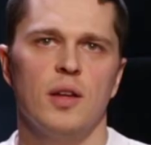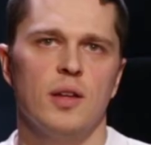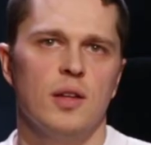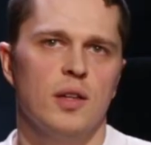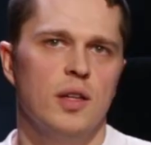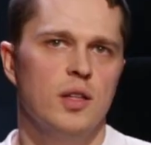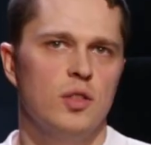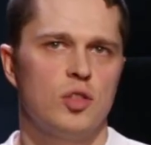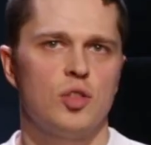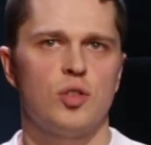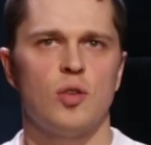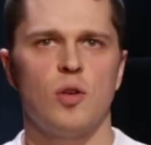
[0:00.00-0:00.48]

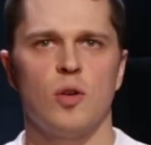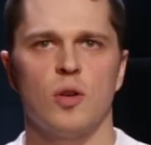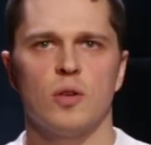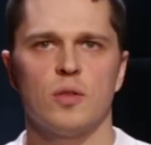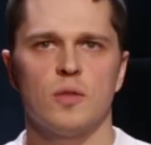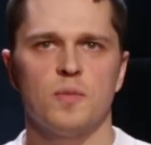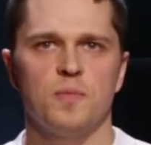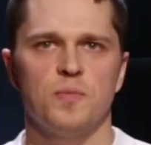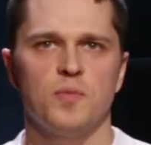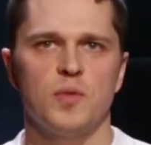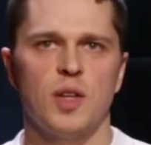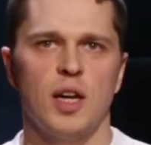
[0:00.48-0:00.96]
In short,
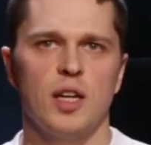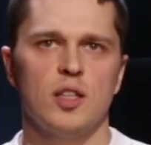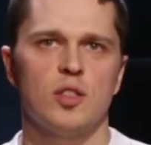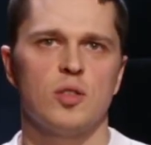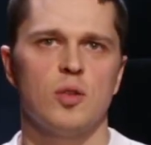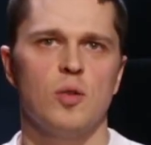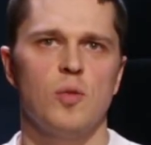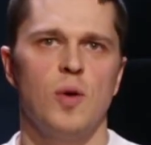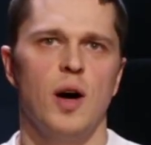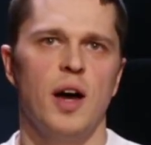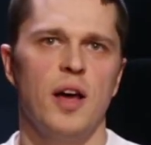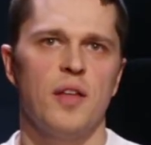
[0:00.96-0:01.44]
I
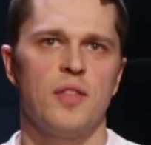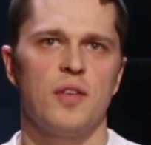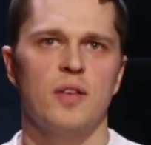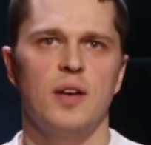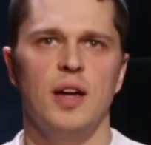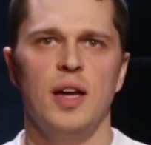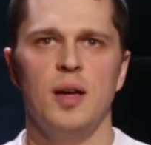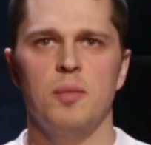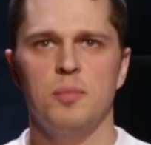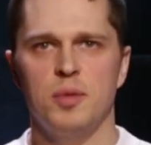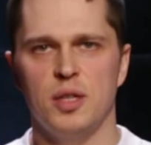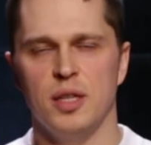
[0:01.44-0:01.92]
saw either
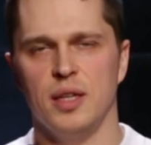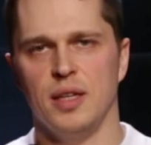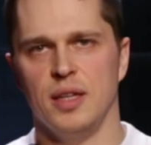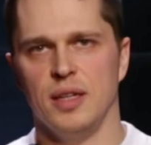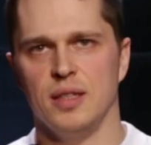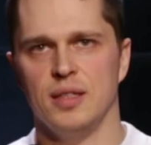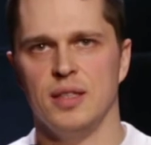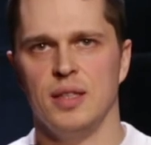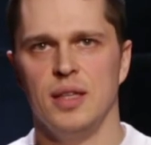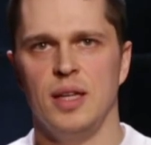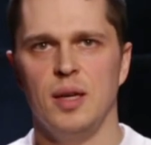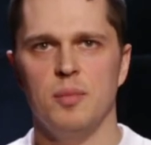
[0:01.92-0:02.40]

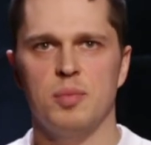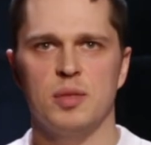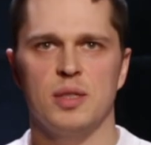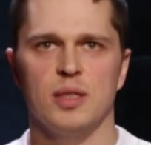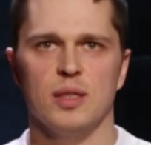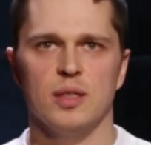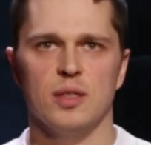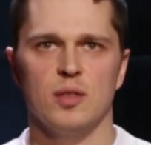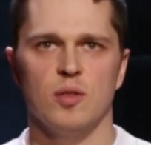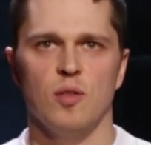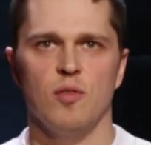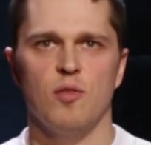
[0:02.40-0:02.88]
emptiness and
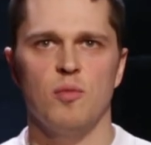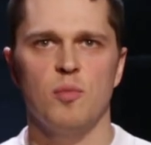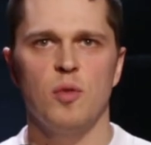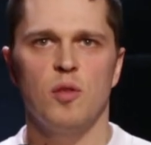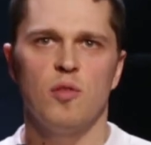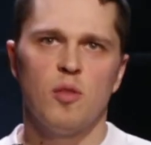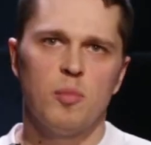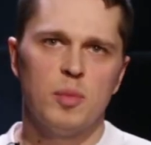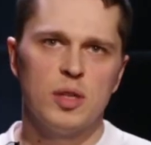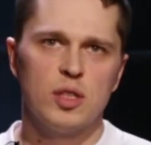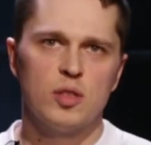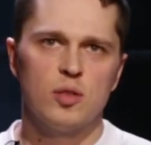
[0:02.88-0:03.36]
absence of
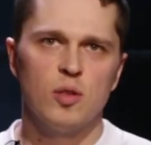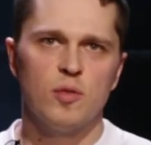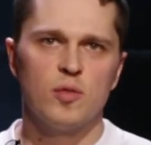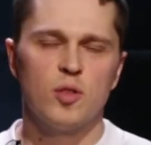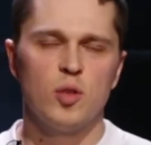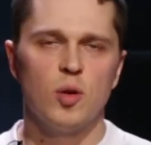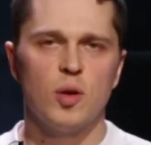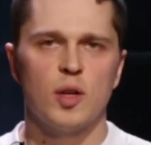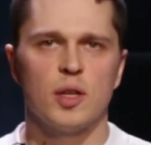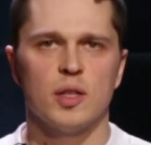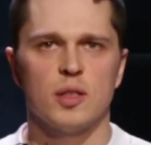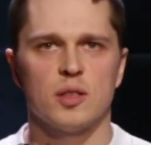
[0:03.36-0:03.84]
movements of
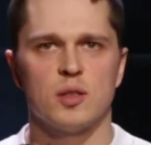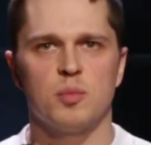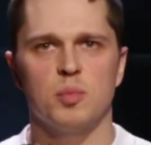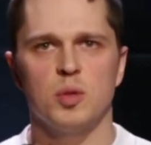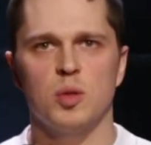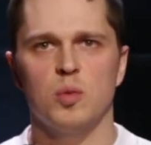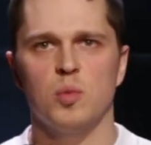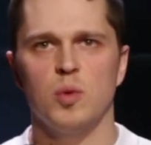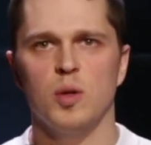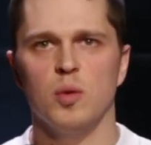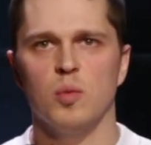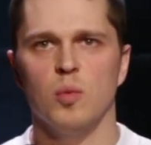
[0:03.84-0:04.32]
tokens
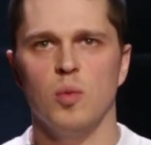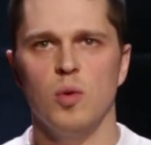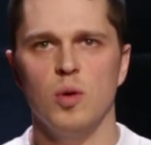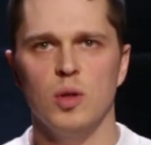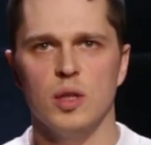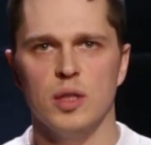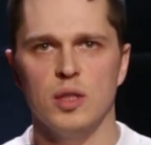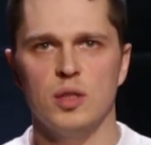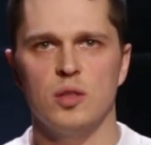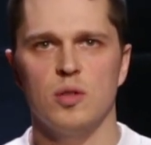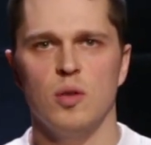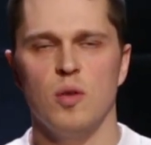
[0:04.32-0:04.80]
between
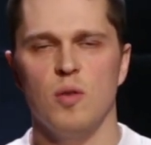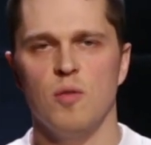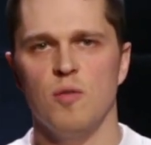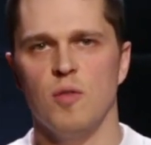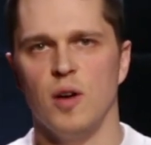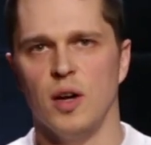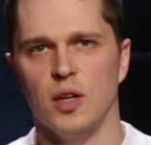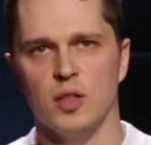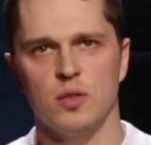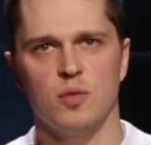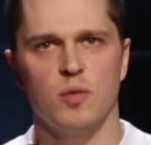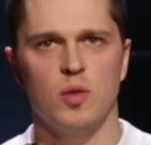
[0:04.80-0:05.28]
wallets or
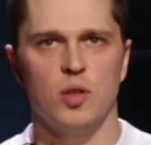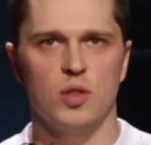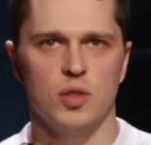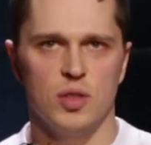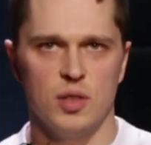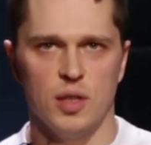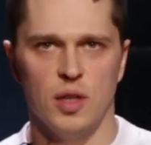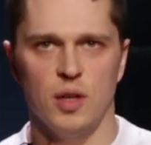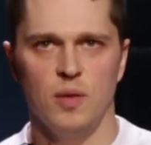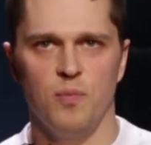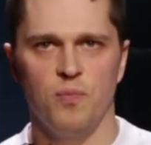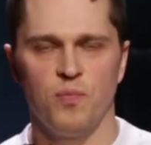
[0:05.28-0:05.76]
vice
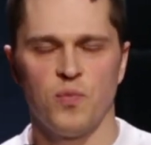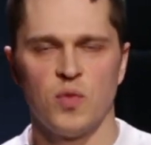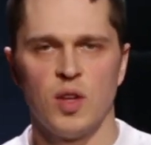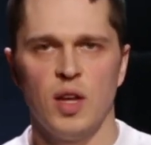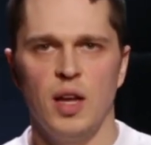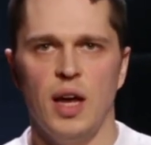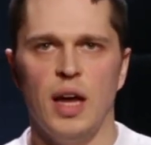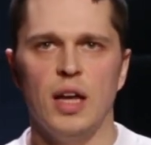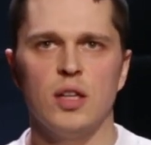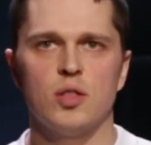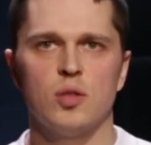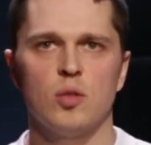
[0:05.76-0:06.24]
versa.
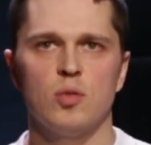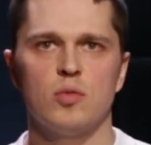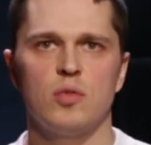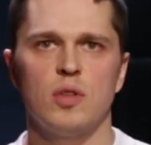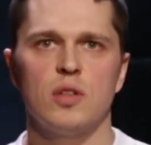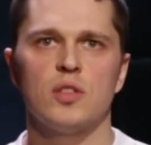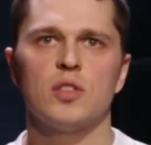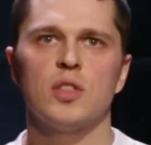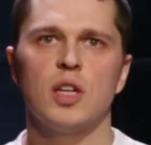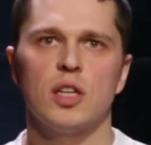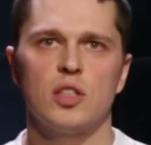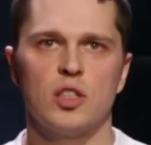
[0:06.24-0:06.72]
I saw
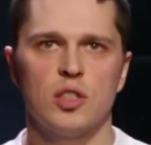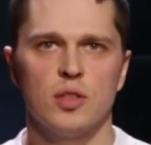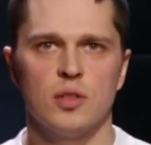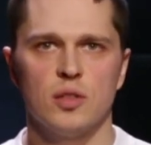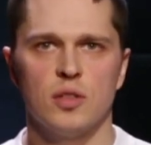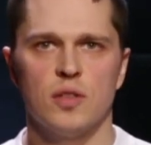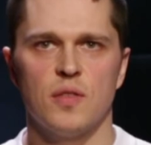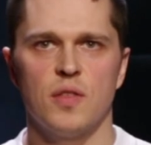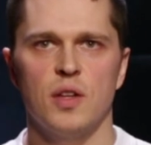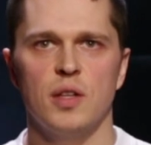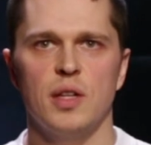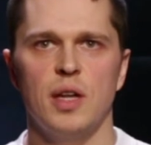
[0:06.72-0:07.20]

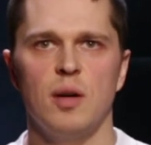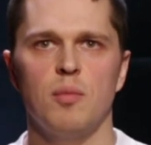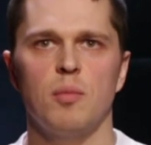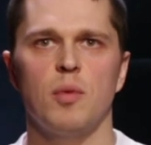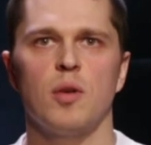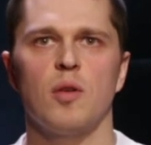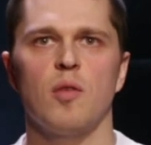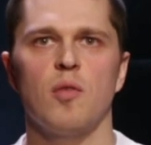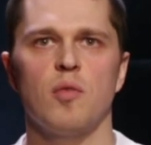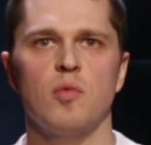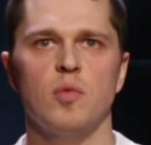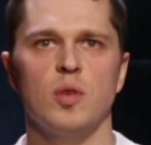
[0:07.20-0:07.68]
transactions, the
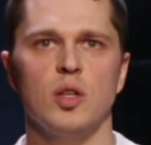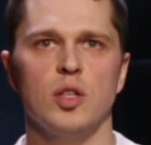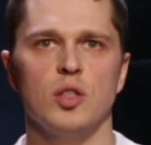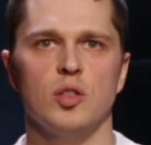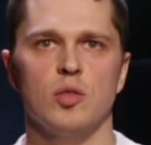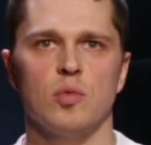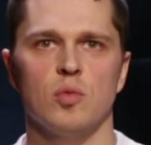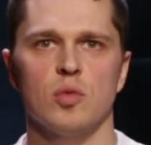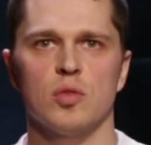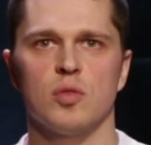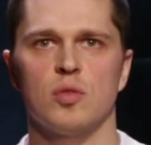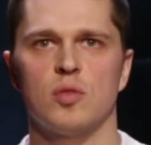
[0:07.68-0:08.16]
number of
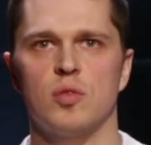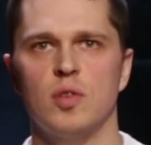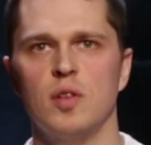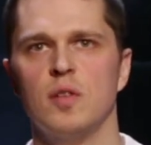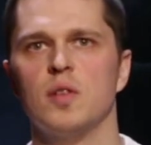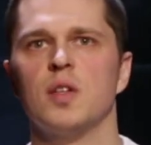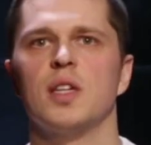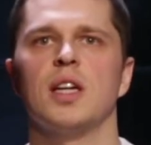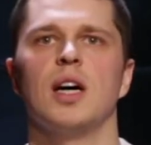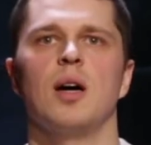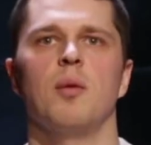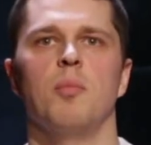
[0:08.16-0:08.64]
which was
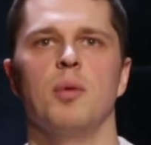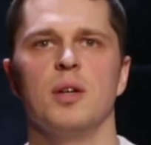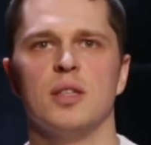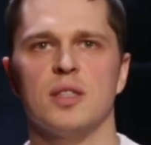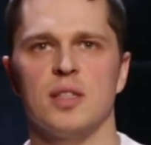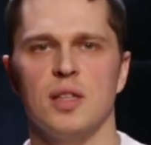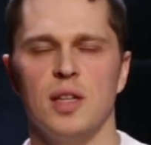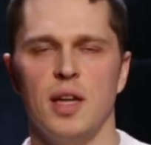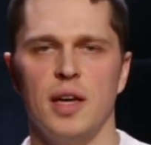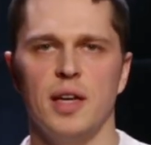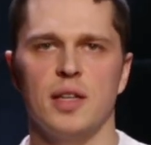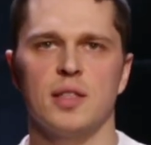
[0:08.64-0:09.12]
driven up as
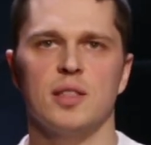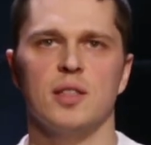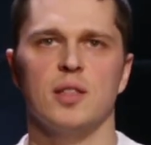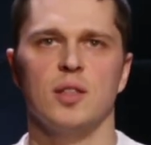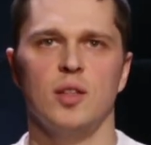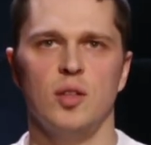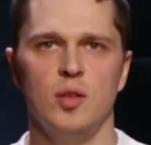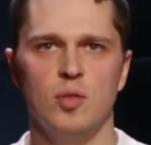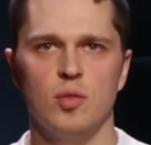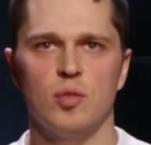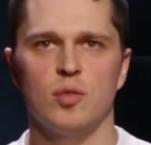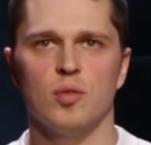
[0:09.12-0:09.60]
likes in
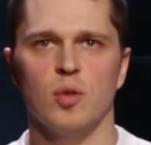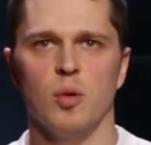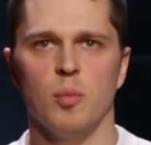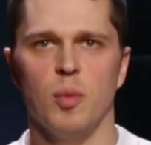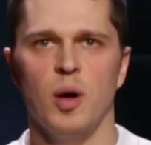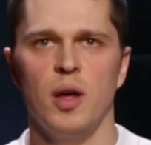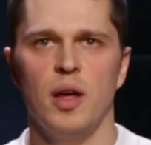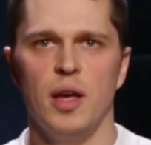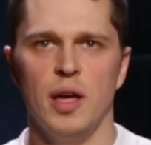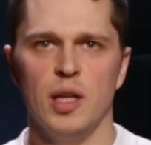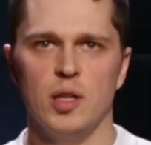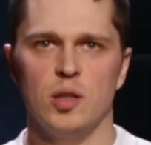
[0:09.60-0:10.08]
YouTube
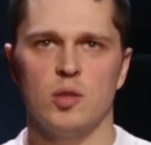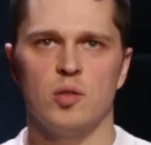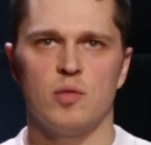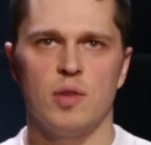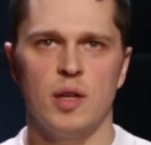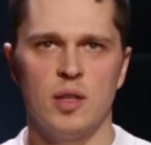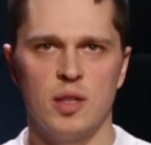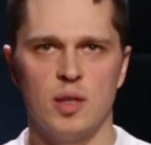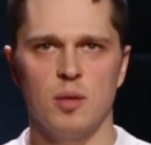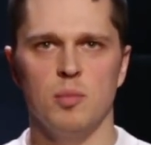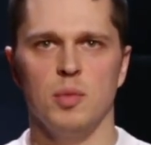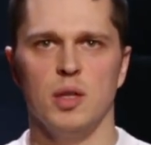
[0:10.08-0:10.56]
and
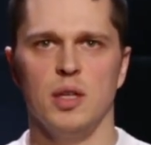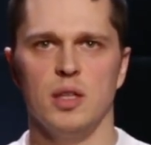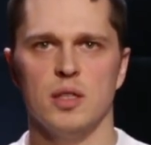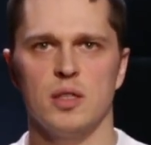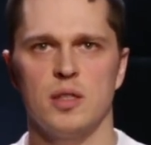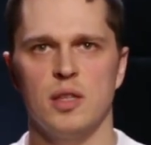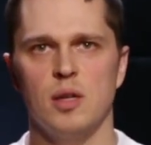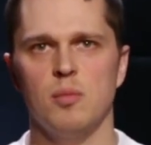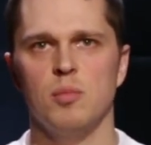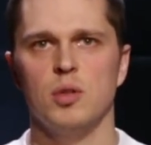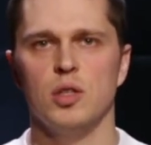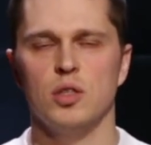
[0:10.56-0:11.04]
randomly
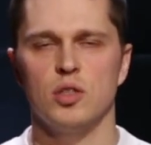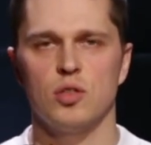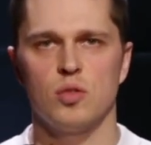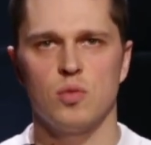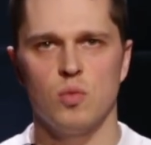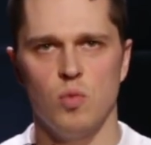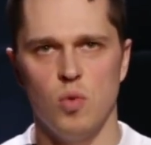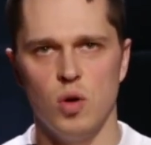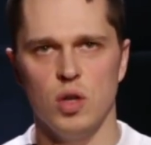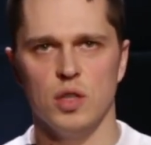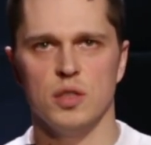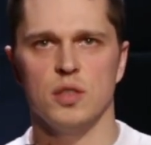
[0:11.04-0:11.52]
established
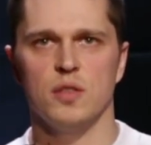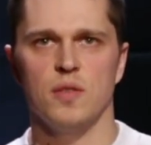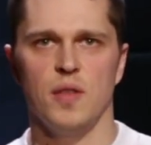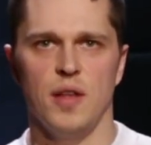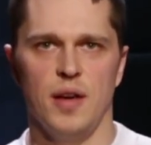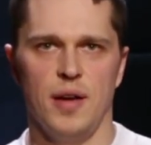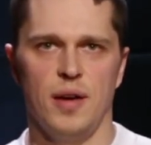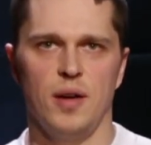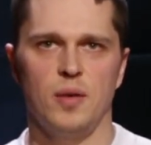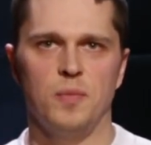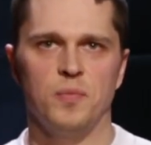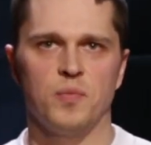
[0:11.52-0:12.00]
wallets
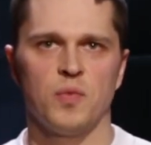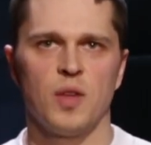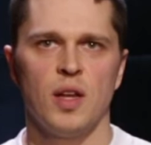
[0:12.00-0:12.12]
there.